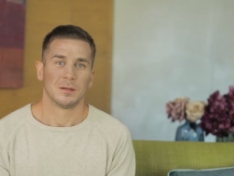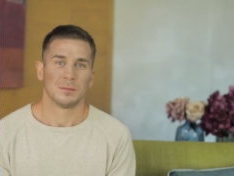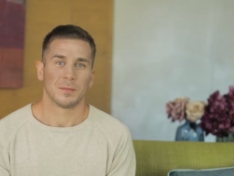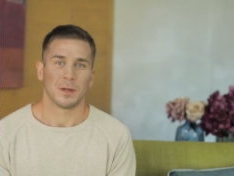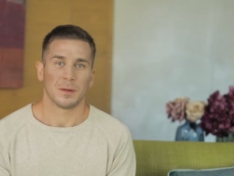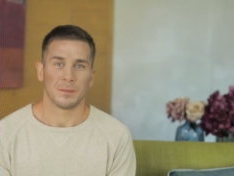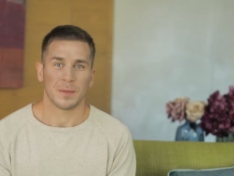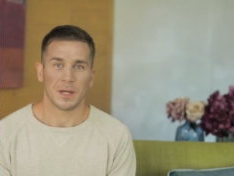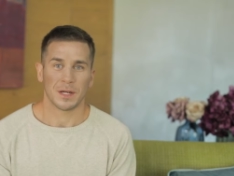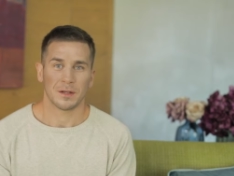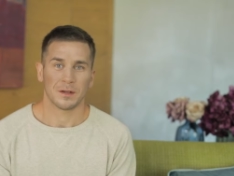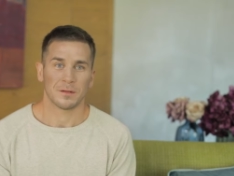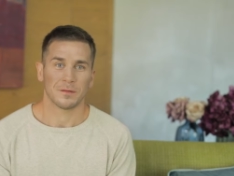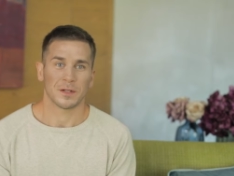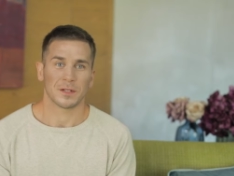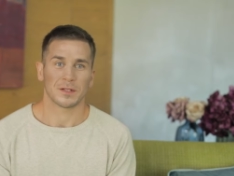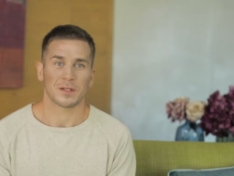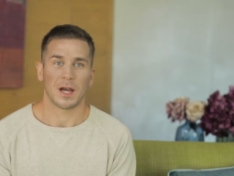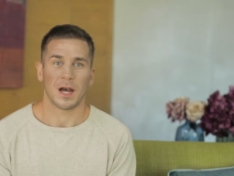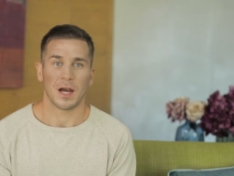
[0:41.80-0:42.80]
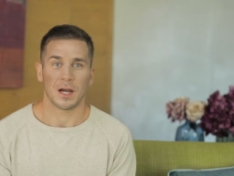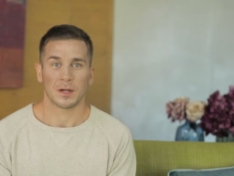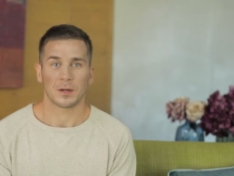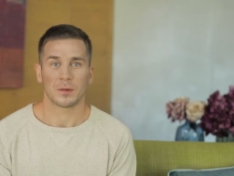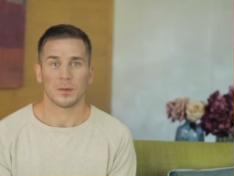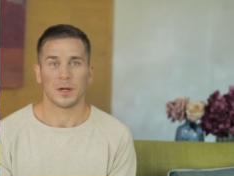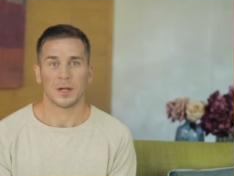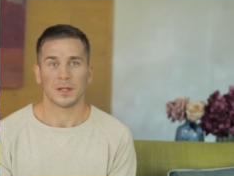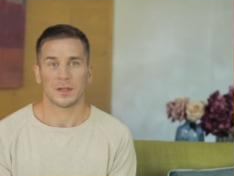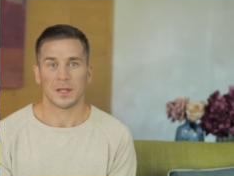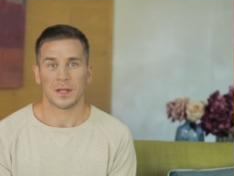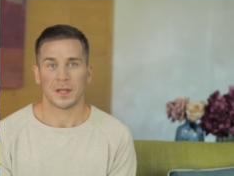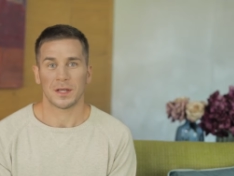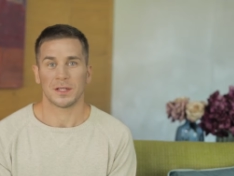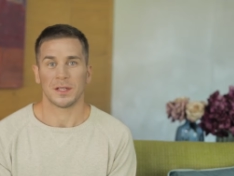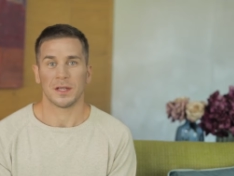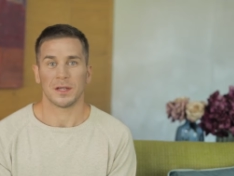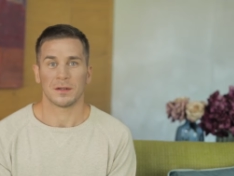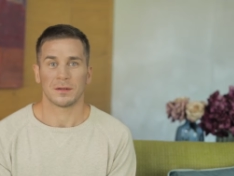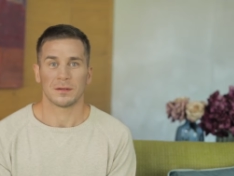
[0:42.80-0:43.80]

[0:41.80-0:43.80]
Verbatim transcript: But many of us aren't quite there.